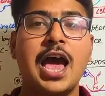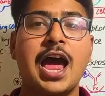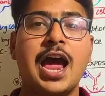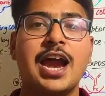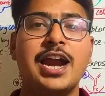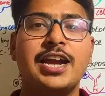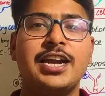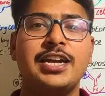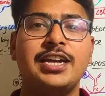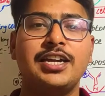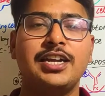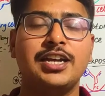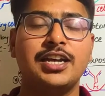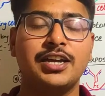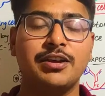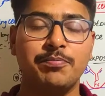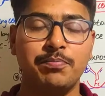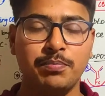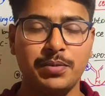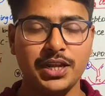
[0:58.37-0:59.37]
and
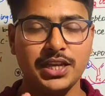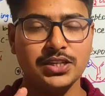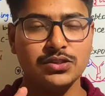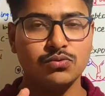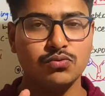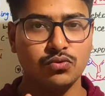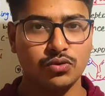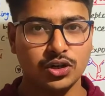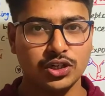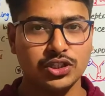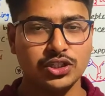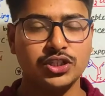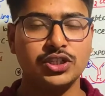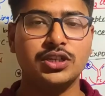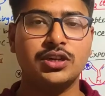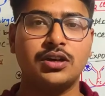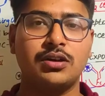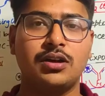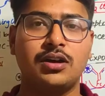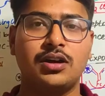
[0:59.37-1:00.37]
please
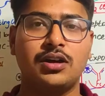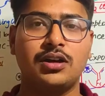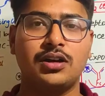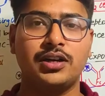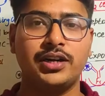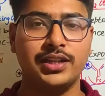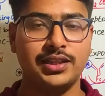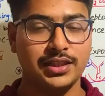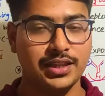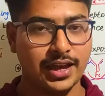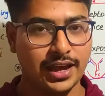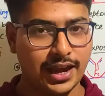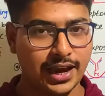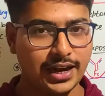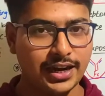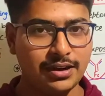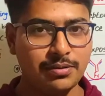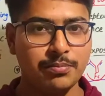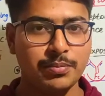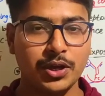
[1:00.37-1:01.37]
watch till the
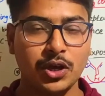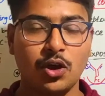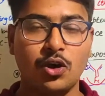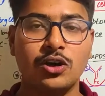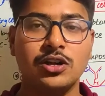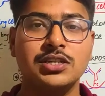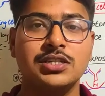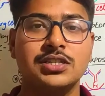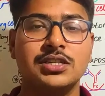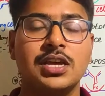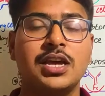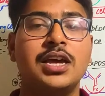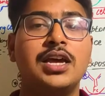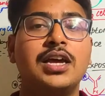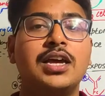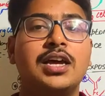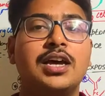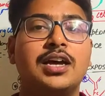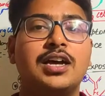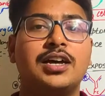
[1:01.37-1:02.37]
end because
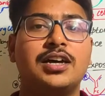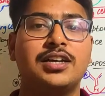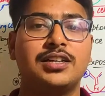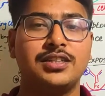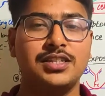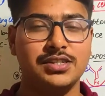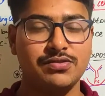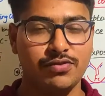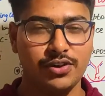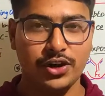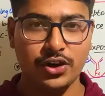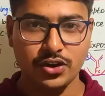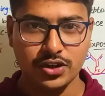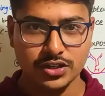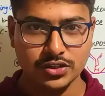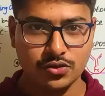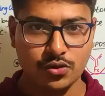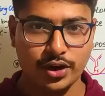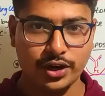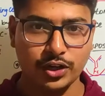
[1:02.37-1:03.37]
this video
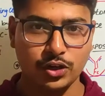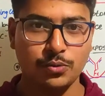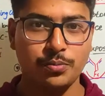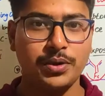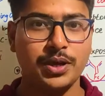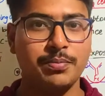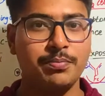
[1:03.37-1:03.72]
is going to be a